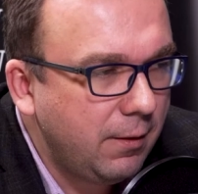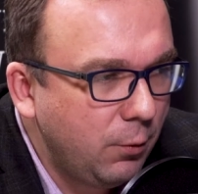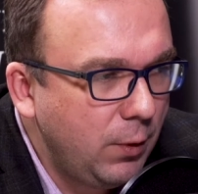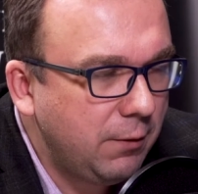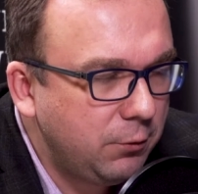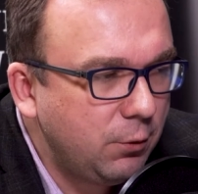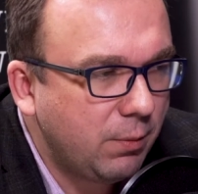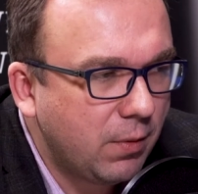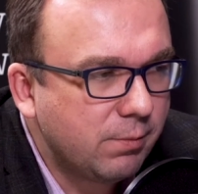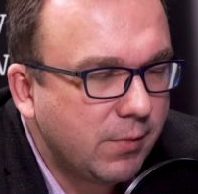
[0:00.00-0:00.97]
We have to
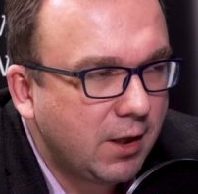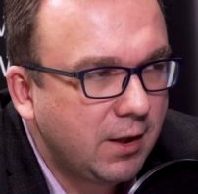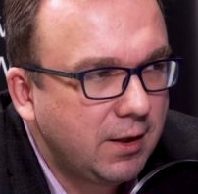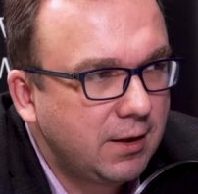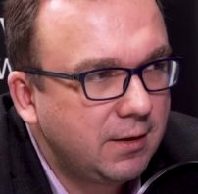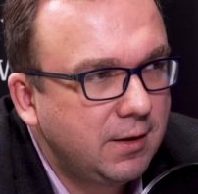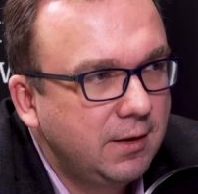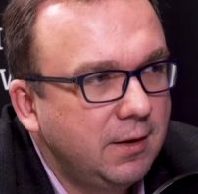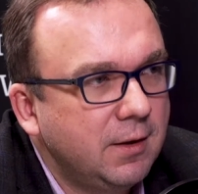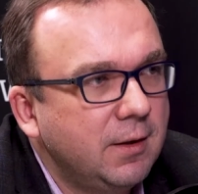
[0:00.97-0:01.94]
remember that
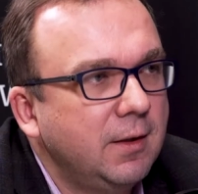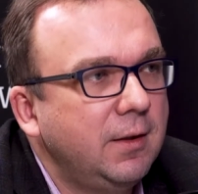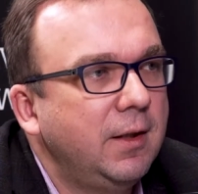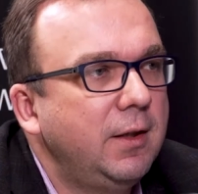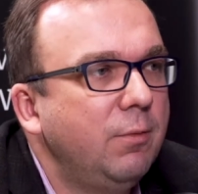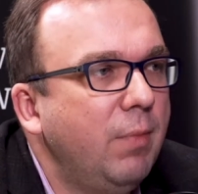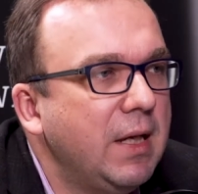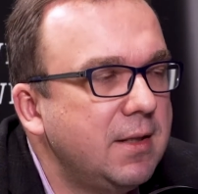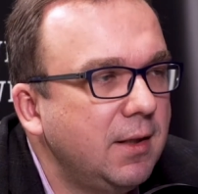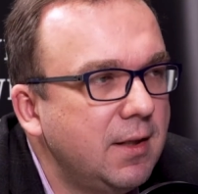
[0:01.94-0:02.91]
the
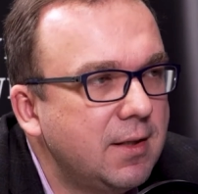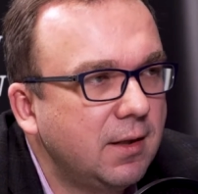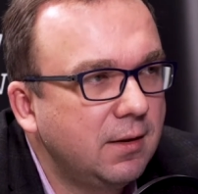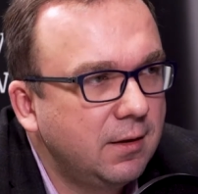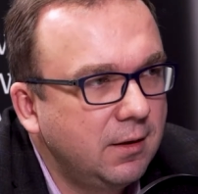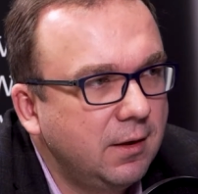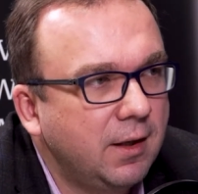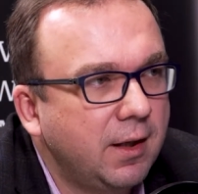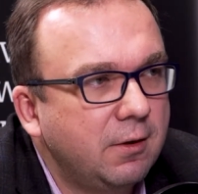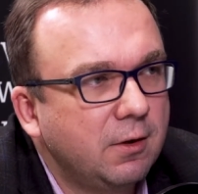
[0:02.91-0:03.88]
business and
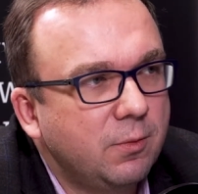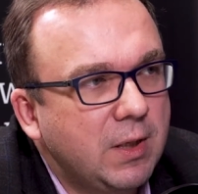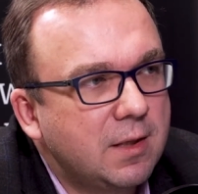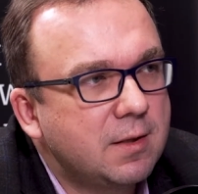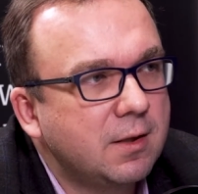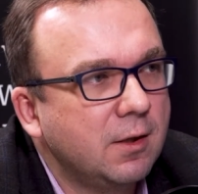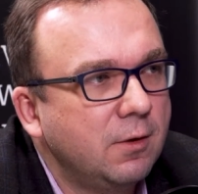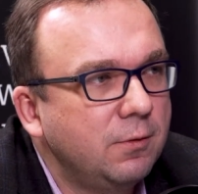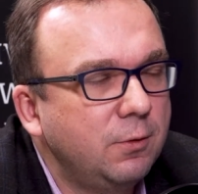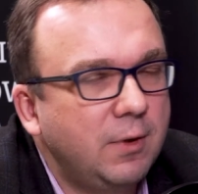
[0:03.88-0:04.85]
the economics
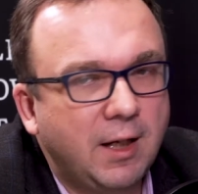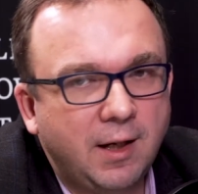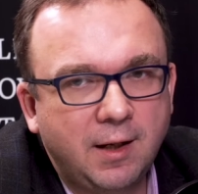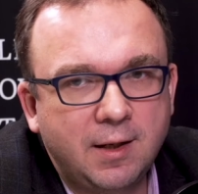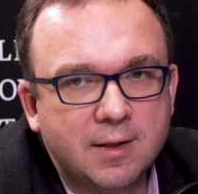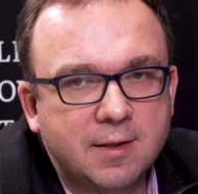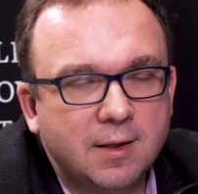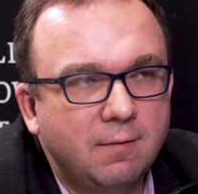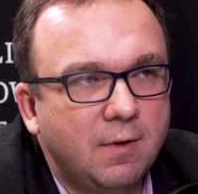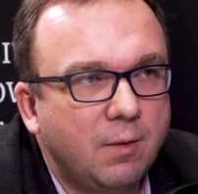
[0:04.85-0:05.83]
of today
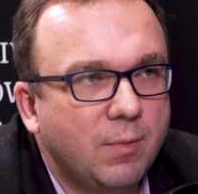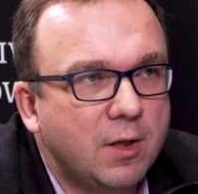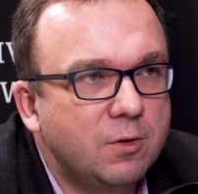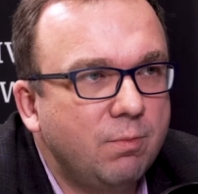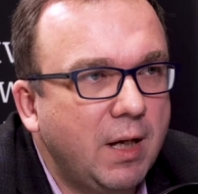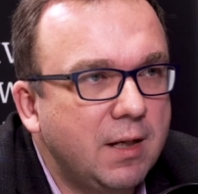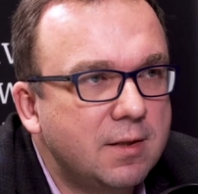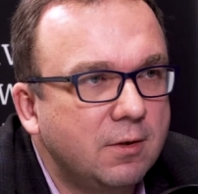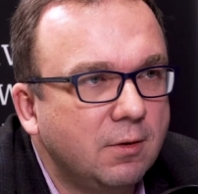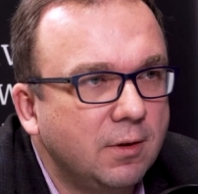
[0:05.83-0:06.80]
is very much
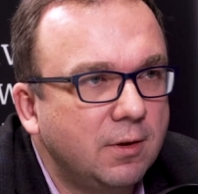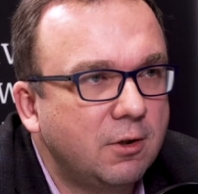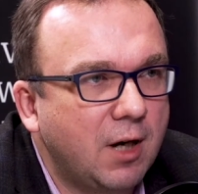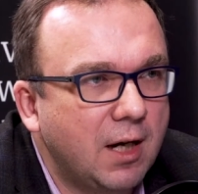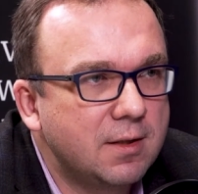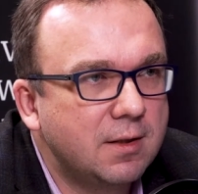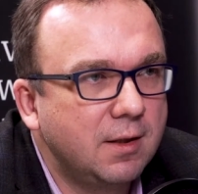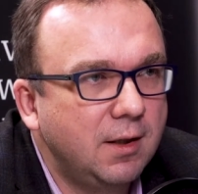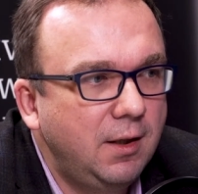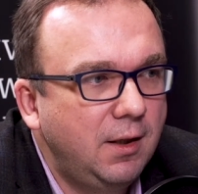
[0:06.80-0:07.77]
based on trust,
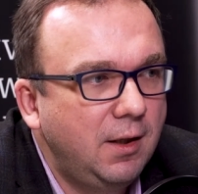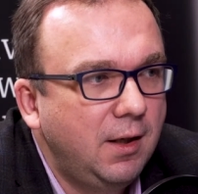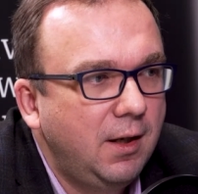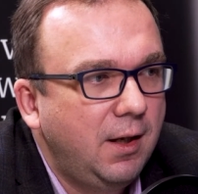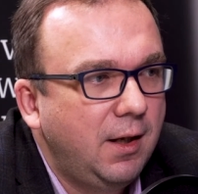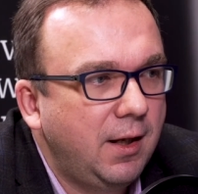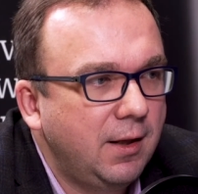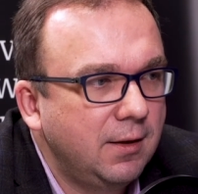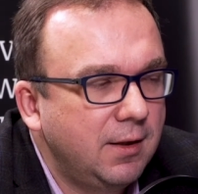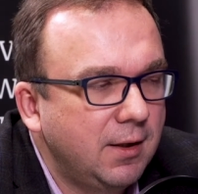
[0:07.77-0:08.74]

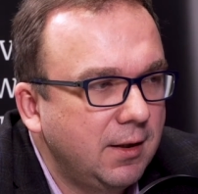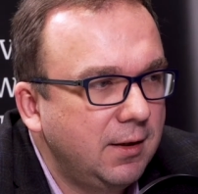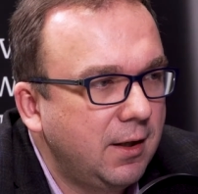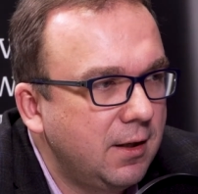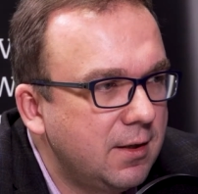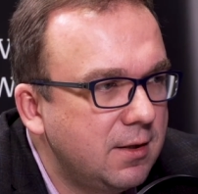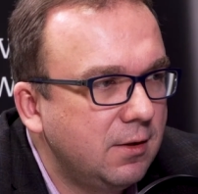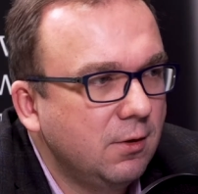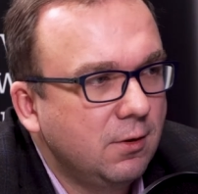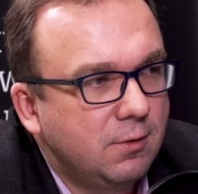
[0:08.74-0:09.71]
and there
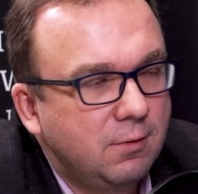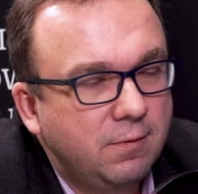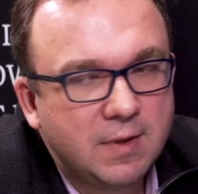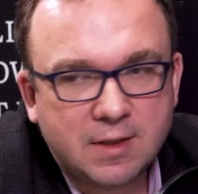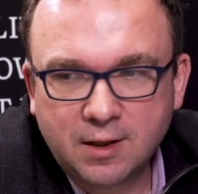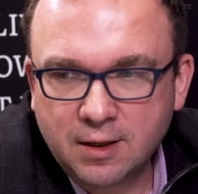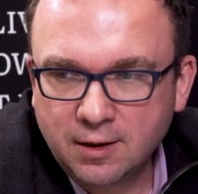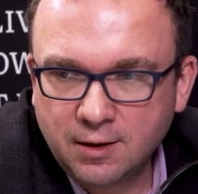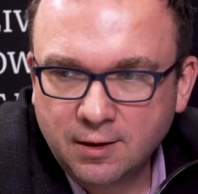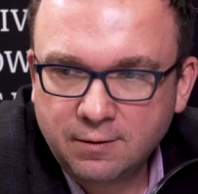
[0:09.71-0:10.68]
is no
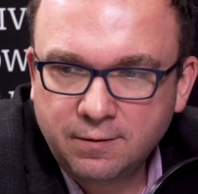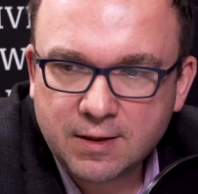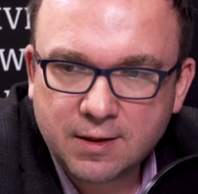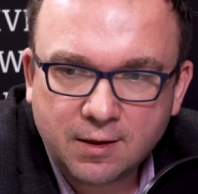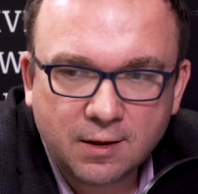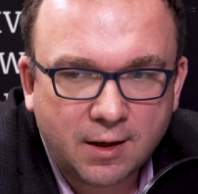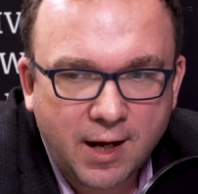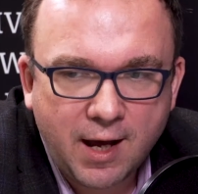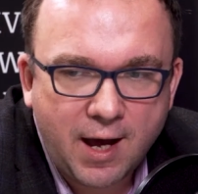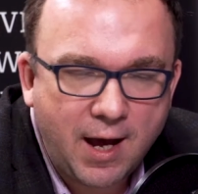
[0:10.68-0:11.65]
physical
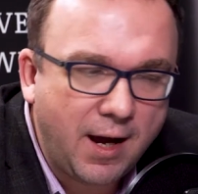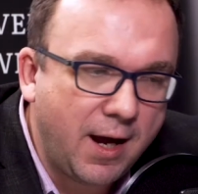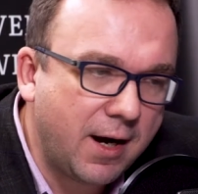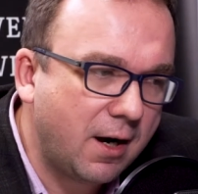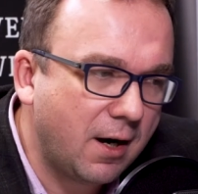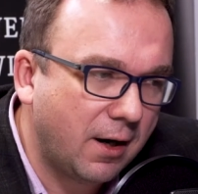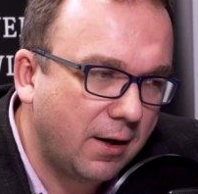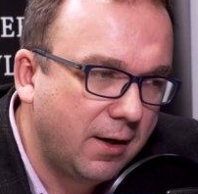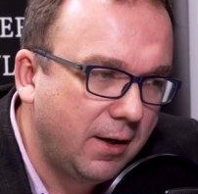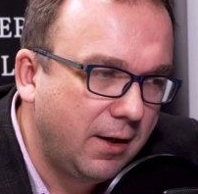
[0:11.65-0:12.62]

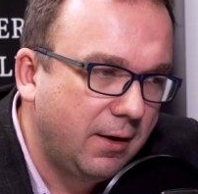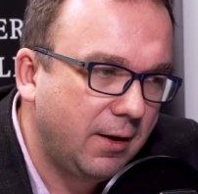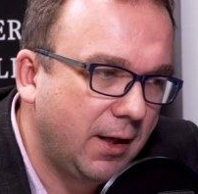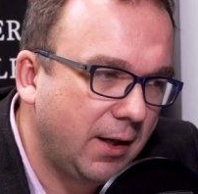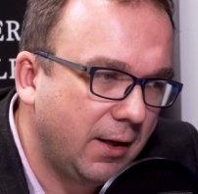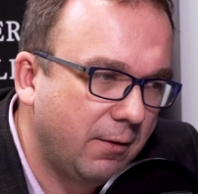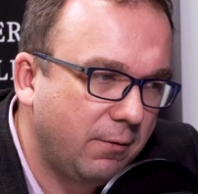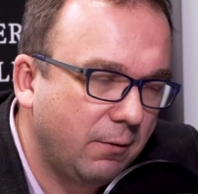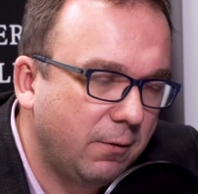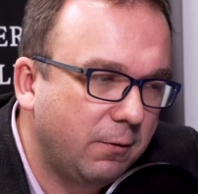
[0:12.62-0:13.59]
anchor
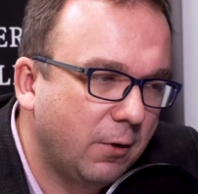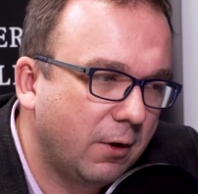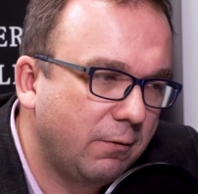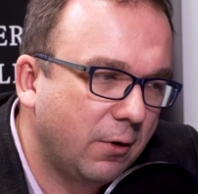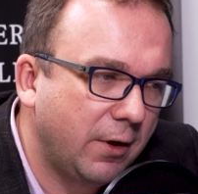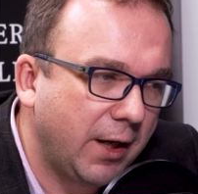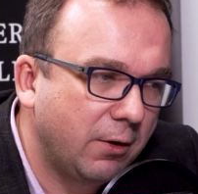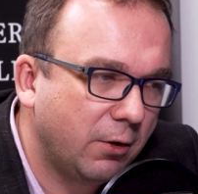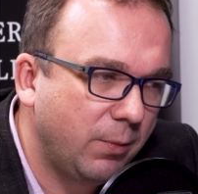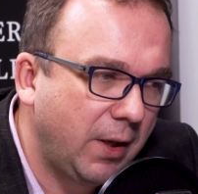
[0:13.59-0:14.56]
for the
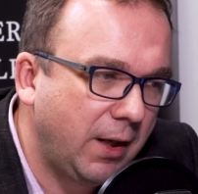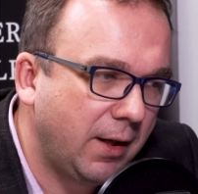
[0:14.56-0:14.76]
economy